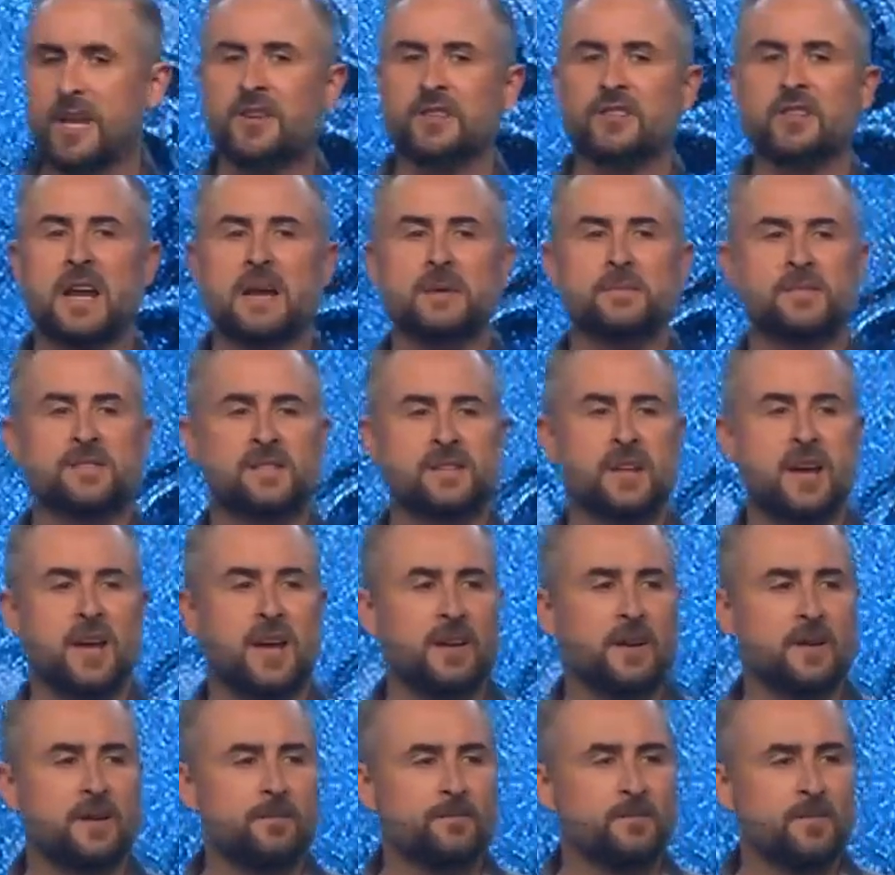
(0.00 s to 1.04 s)
James,
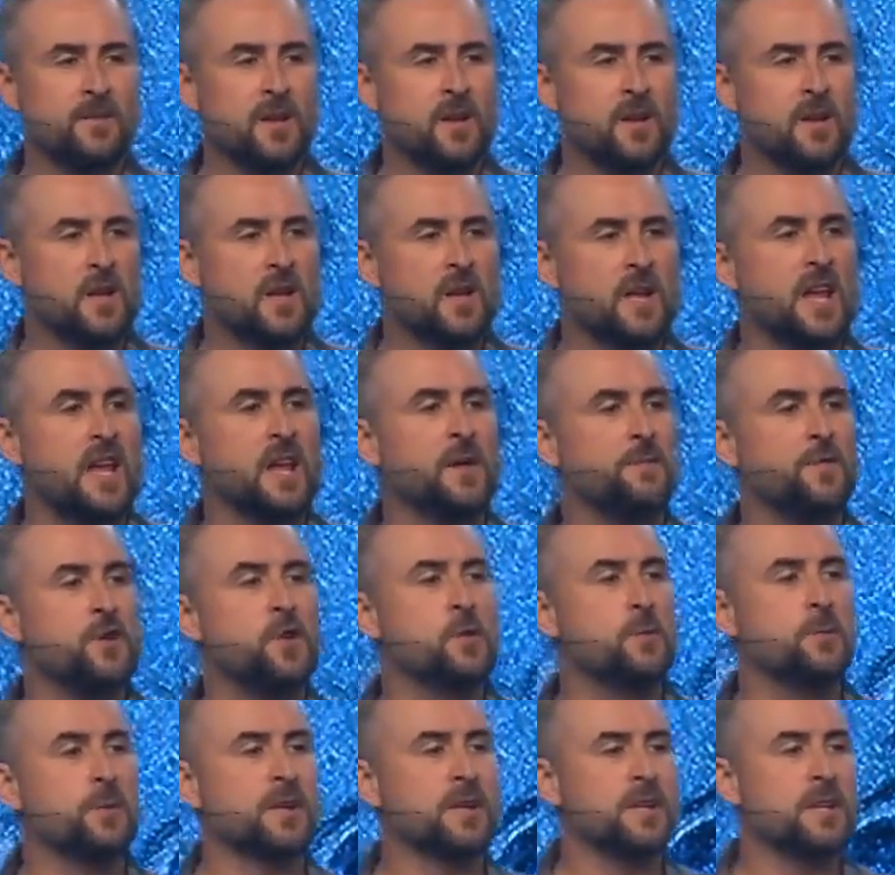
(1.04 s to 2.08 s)
said, if
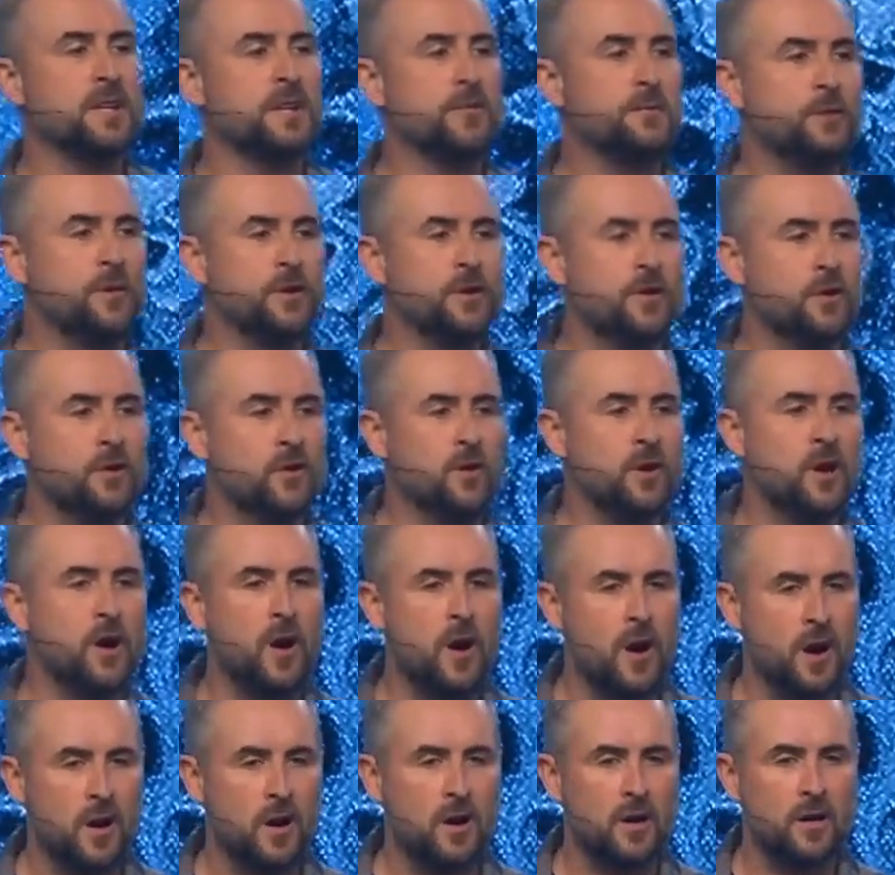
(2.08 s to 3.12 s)
you believe with your
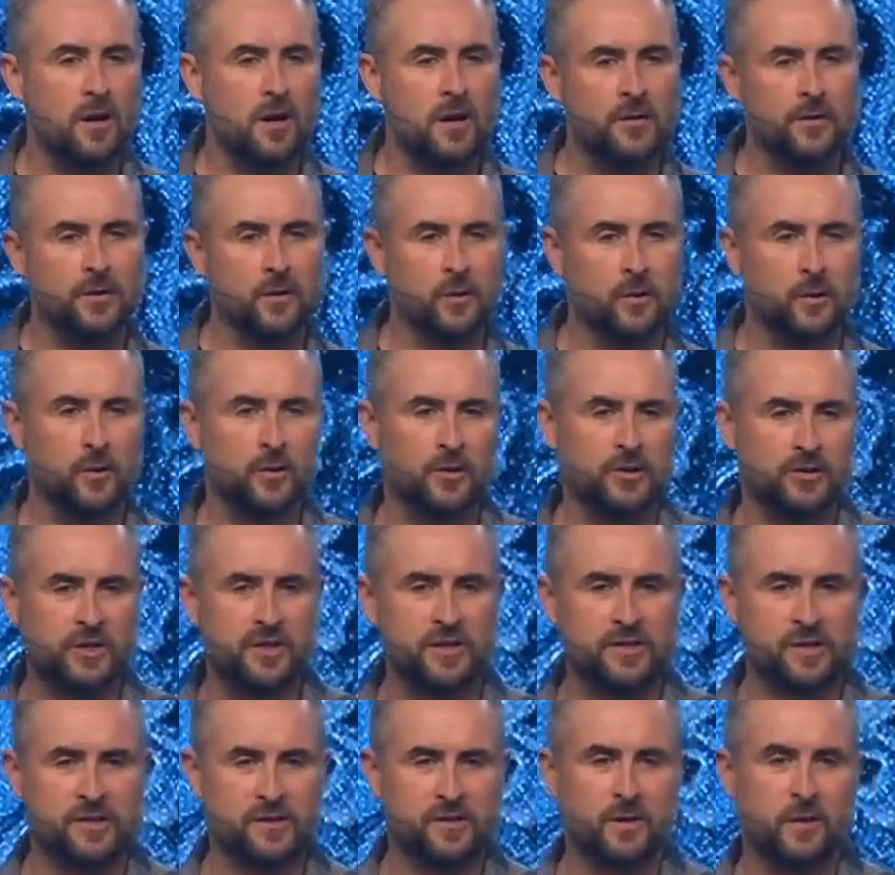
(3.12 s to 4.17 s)
heart on the Lord
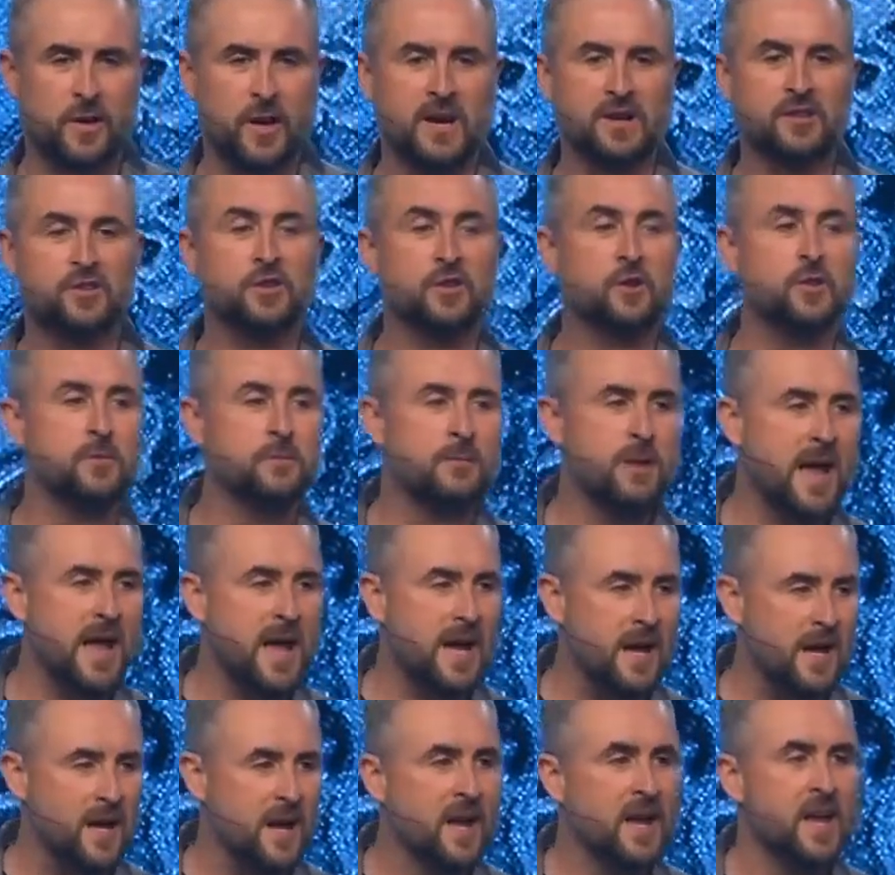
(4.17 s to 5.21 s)
Jesus Christ, you
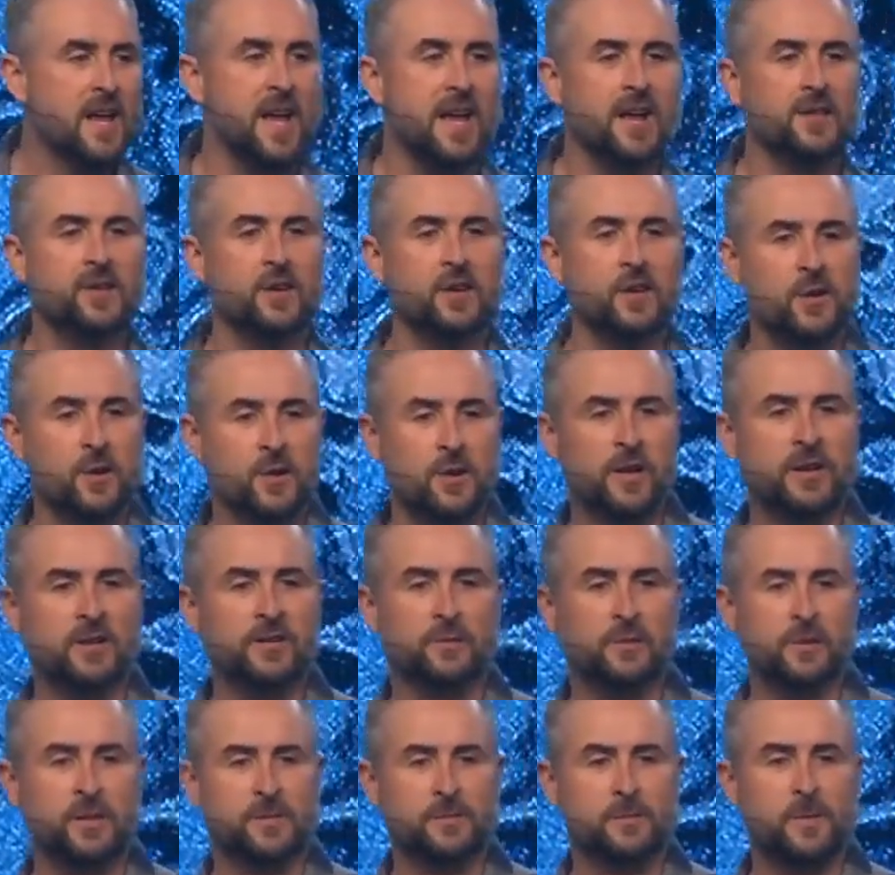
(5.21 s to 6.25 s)
may. And the
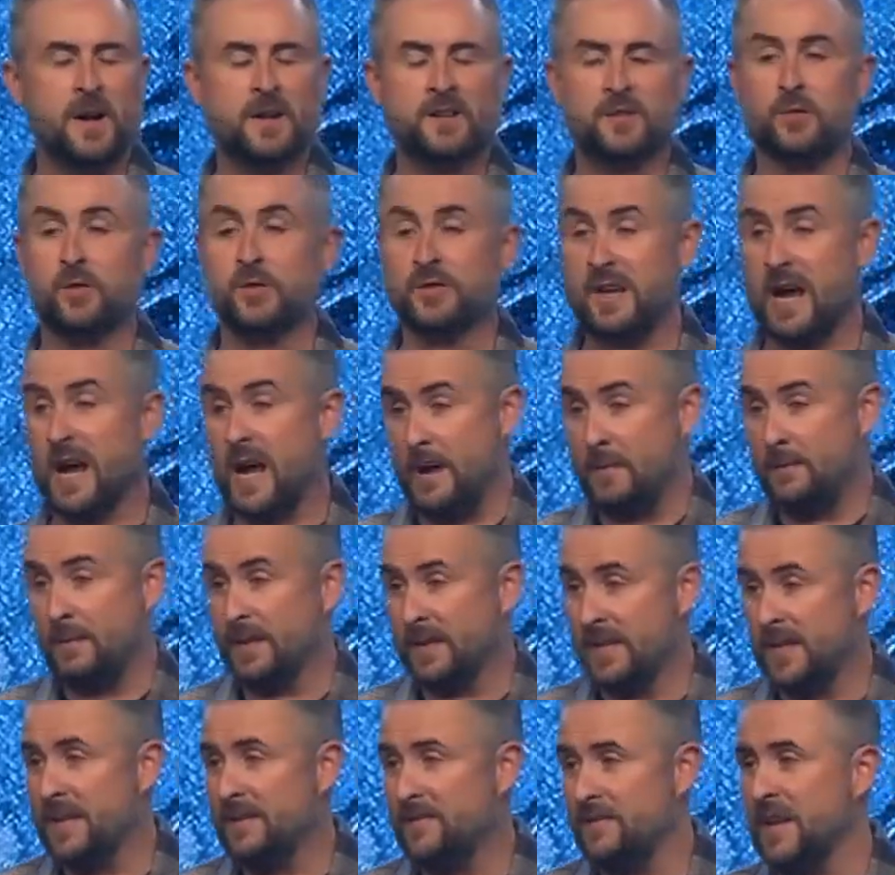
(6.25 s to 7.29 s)
eunuch's response was, I
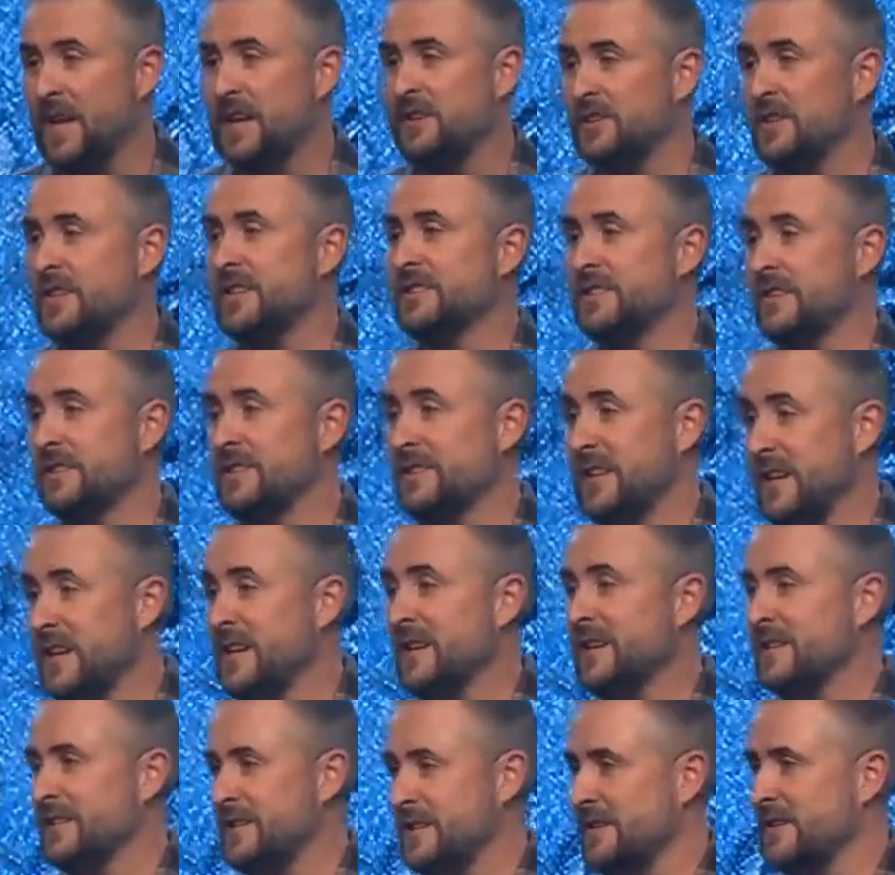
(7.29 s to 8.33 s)
believe that Jesus
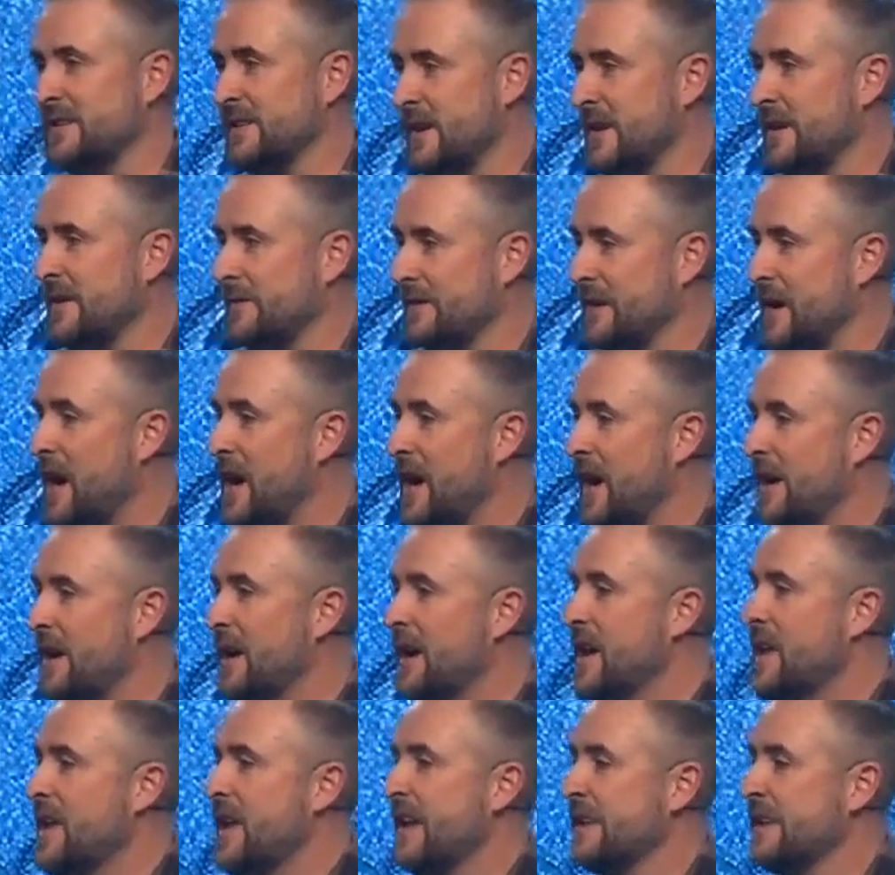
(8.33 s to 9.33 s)
is the Son of God.